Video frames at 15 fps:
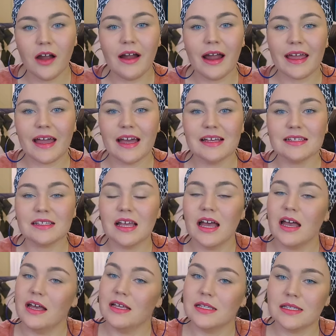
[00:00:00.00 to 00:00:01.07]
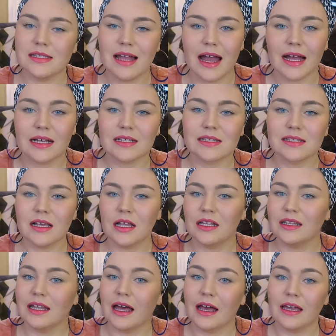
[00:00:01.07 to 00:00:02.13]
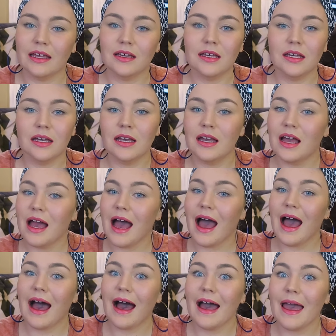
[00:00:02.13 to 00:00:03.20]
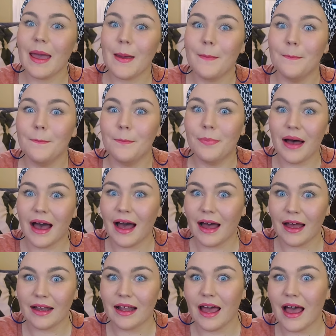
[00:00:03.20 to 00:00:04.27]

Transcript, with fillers: right, guys, snacks. Like, I am bad.